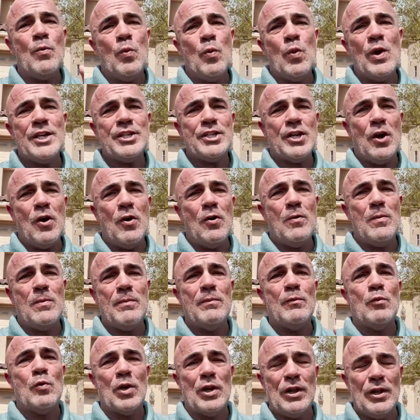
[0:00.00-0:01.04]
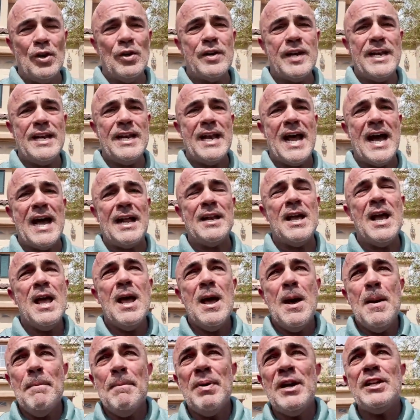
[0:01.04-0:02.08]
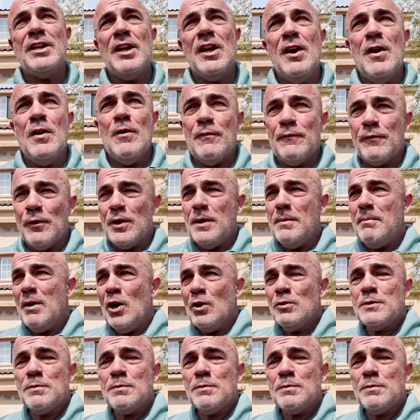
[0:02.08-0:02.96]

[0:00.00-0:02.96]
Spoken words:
which home we're looking at. But for the most